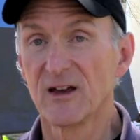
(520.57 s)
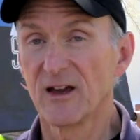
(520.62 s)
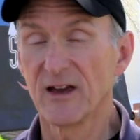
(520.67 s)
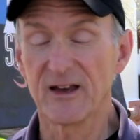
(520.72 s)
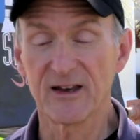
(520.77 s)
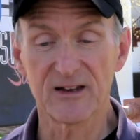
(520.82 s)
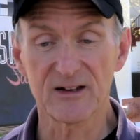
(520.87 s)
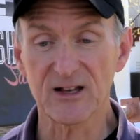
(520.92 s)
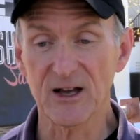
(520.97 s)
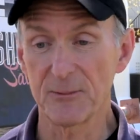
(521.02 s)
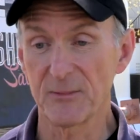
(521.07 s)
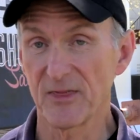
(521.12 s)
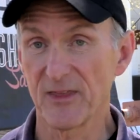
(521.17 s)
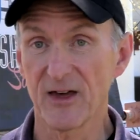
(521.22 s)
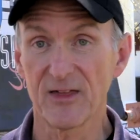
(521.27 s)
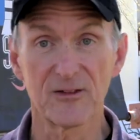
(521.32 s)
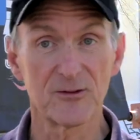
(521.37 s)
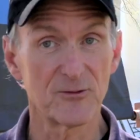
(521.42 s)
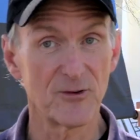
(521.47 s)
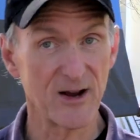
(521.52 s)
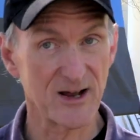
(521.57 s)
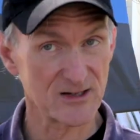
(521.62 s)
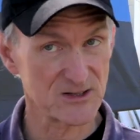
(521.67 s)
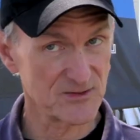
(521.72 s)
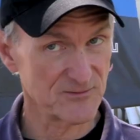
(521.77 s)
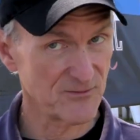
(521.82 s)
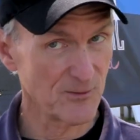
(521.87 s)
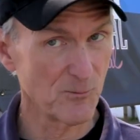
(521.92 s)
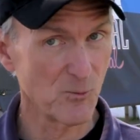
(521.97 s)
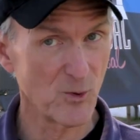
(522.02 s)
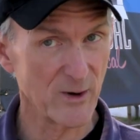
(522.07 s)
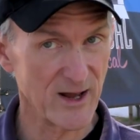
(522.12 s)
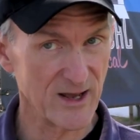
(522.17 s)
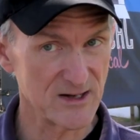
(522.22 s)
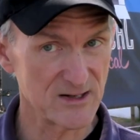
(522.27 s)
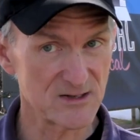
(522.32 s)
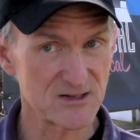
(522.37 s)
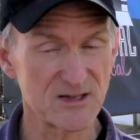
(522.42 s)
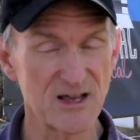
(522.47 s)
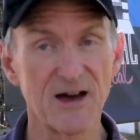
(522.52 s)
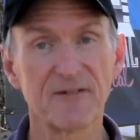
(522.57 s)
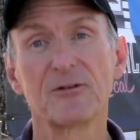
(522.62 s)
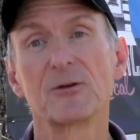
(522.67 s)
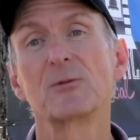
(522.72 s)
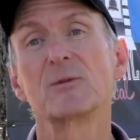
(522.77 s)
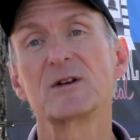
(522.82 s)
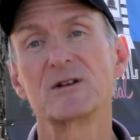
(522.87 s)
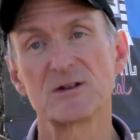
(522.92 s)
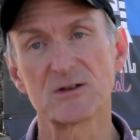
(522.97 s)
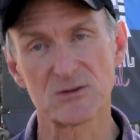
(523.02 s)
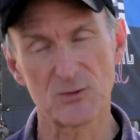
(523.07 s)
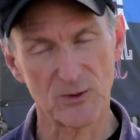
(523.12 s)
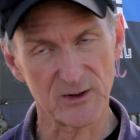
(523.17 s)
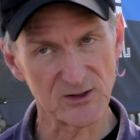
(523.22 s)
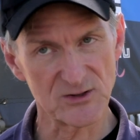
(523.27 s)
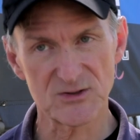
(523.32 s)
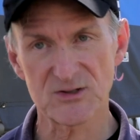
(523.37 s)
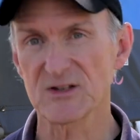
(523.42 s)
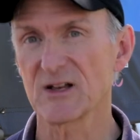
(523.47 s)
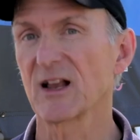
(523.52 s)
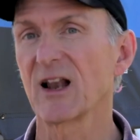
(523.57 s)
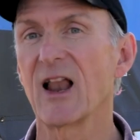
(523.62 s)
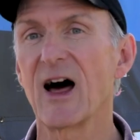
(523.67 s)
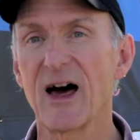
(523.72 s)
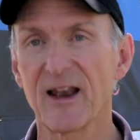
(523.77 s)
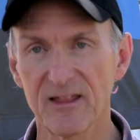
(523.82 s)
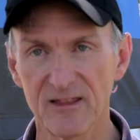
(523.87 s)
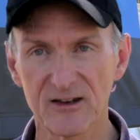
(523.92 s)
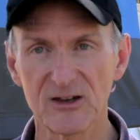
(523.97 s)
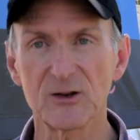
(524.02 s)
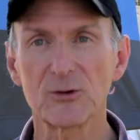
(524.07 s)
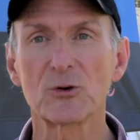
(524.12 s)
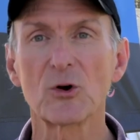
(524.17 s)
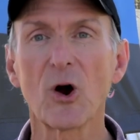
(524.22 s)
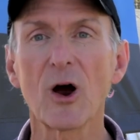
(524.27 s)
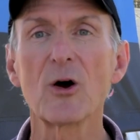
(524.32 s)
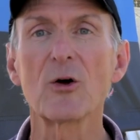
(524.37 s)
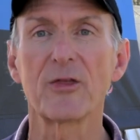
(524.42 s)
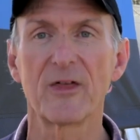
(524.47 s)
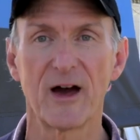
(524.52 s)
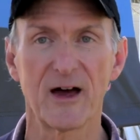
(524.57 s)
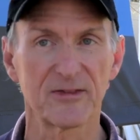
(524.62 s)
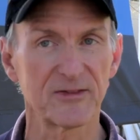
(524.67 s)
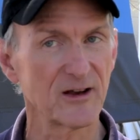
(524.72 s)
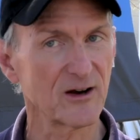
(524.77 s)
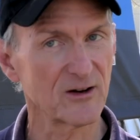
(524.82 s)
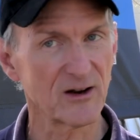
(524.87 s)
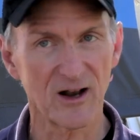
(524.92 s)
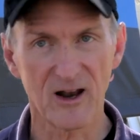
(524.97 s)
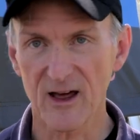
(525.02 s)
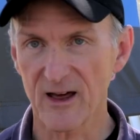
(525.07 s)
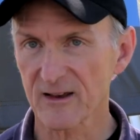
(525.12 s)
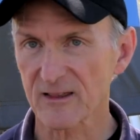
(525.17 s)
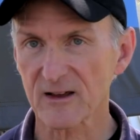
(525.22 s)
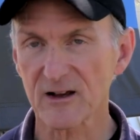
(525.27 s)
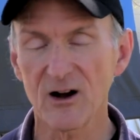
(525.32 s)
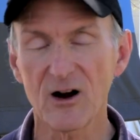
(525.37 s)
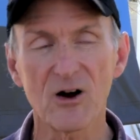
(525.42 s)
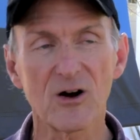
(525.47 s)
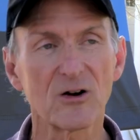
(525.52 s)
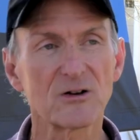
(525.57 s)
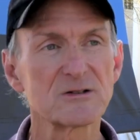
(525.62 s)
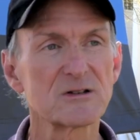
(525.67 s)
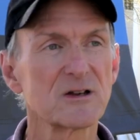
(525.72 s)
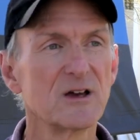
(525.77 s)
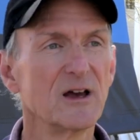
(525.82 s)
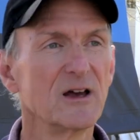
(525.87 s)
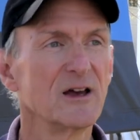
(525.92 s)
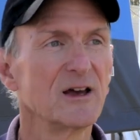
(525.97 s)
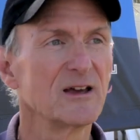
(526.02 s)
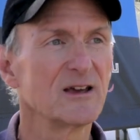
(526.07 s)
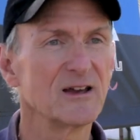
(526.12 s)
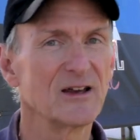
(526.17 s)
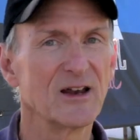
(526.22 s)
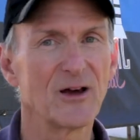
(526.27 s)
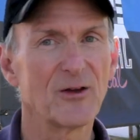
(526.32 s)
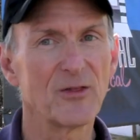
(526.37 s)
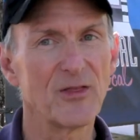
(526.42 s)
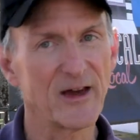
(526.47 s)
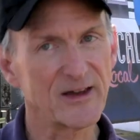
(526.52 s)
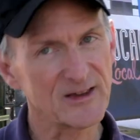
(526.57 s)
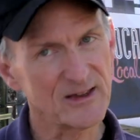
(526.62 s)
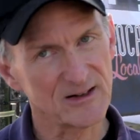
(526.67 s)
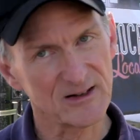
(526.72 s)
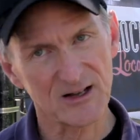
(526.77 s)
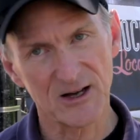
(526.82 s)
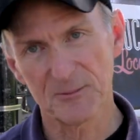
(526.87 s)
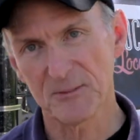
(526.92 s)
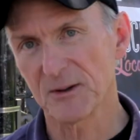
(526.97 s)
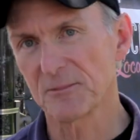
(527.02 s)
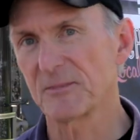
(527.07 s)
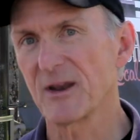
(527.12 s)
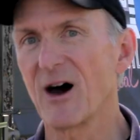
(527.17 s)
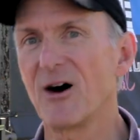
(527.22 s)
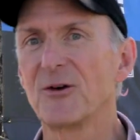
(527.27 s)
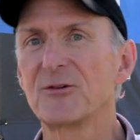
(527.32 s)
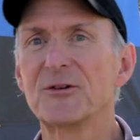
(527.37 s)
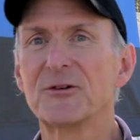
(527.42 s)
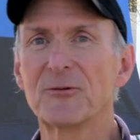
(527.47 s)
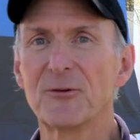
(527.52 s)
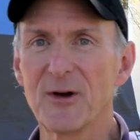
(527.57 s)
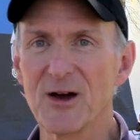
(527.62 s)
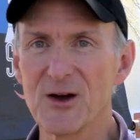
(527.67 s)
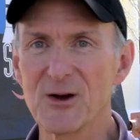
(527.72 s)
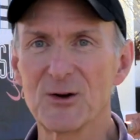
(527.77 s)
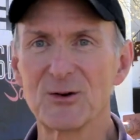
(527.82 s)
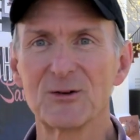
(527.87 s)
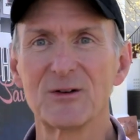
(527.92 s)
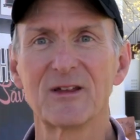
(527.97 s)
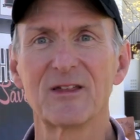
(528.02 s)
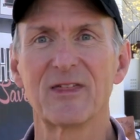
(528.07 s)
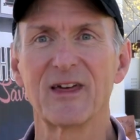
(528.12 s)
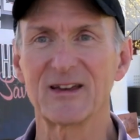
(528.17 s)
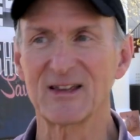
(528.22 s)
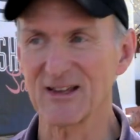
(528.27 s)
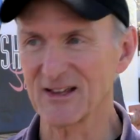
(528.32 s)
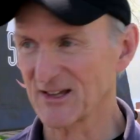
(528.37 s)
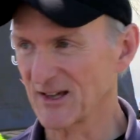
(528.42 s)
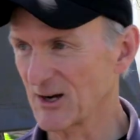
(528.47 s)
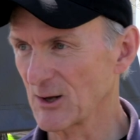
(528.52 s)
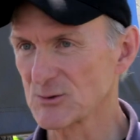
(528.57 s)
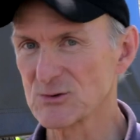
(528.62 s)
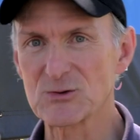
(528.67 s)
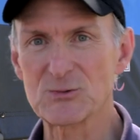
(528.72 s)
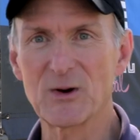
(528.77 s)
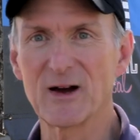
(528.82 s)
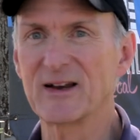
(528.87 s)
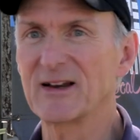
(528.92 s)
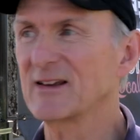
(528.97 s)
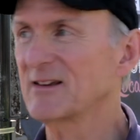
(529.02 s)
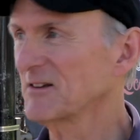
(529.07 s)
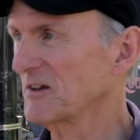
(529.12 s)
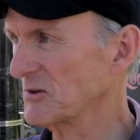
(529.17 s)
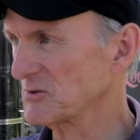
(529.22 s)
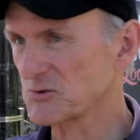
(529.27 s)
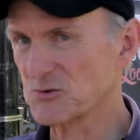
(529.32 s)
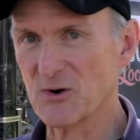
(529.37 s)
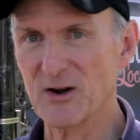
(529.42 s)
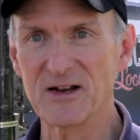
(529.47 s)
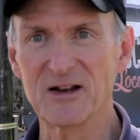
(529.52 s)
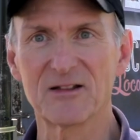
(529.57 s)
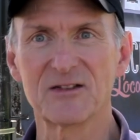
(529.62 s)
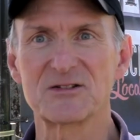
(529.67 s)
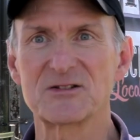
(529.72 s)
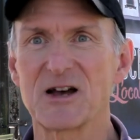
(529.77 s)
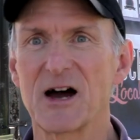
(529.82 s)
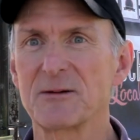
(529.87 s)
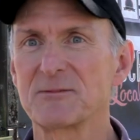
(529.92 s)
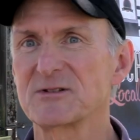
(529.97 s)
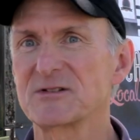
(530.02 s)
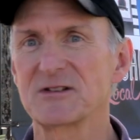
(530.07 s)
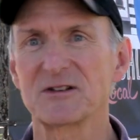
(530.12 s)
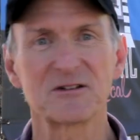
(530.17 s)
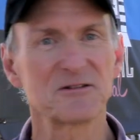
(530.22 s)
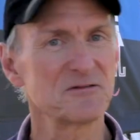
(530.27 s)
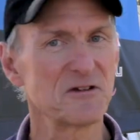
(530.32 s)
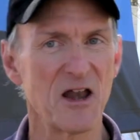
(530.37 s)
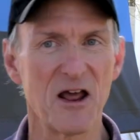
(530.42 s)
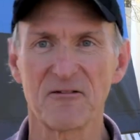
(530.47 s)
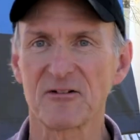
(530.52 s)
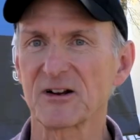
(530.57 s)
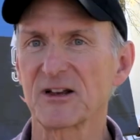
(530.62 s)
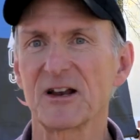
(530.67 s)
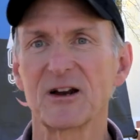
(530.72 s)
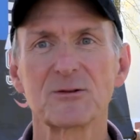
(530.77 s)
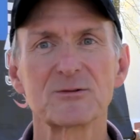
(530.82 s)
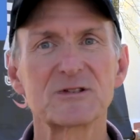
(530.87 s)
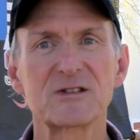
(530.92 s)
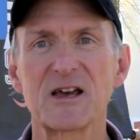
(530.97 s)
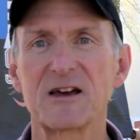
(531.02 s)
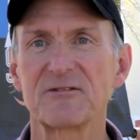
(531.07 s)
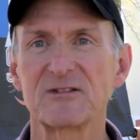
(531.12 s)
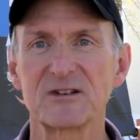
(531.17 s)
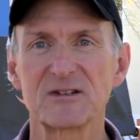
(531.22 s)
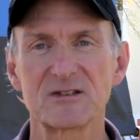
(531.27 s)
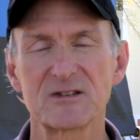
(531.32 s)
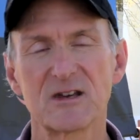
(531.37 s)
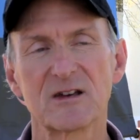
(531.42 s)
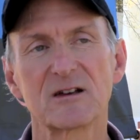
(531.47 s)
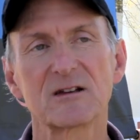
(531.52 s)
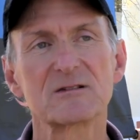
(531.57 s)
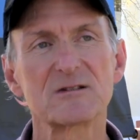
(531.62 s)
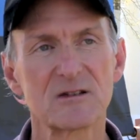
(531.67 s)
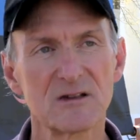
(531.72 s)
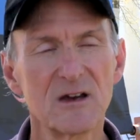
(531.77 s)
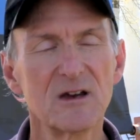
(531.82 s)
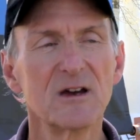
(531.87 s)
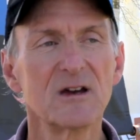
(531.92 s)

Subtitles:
And coming the other direction from 187, which is where you see a lot of the new growth out there and a lot of the cars, they can come up Dalton Road, they can get on Swaney, go straight into the shopping center, never get on 76.